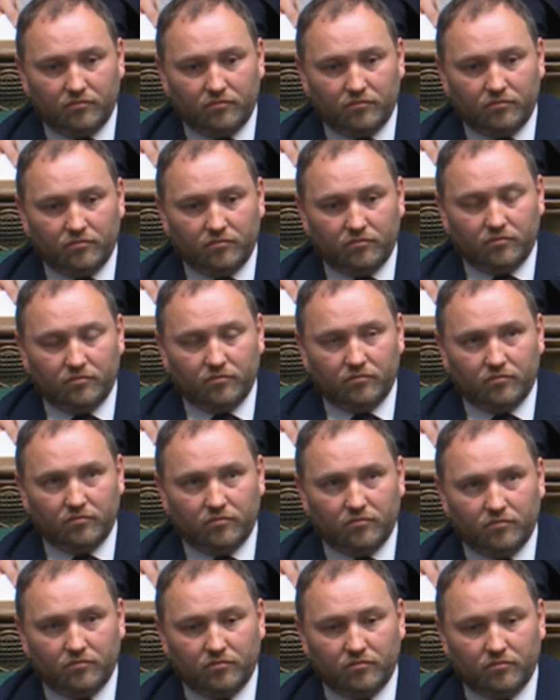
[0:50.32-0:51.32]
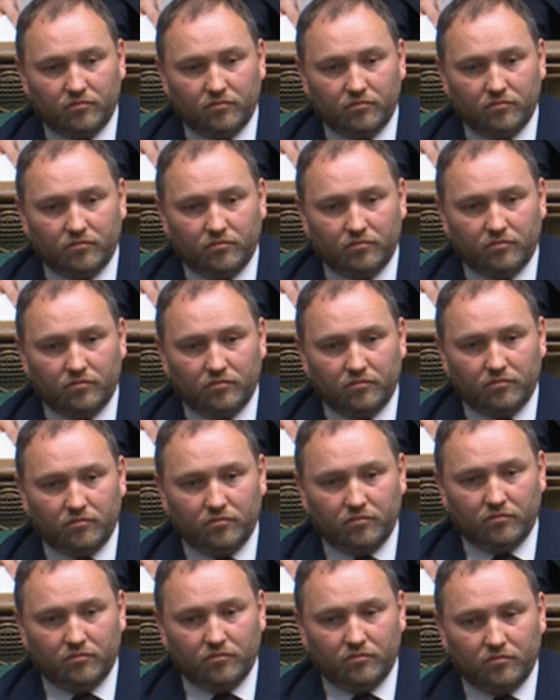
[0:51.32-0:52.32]

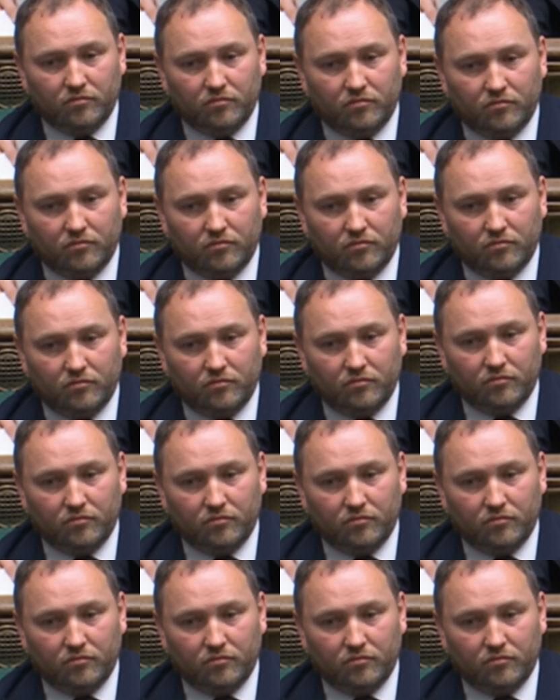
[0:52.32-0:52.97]
This person isn't speaking.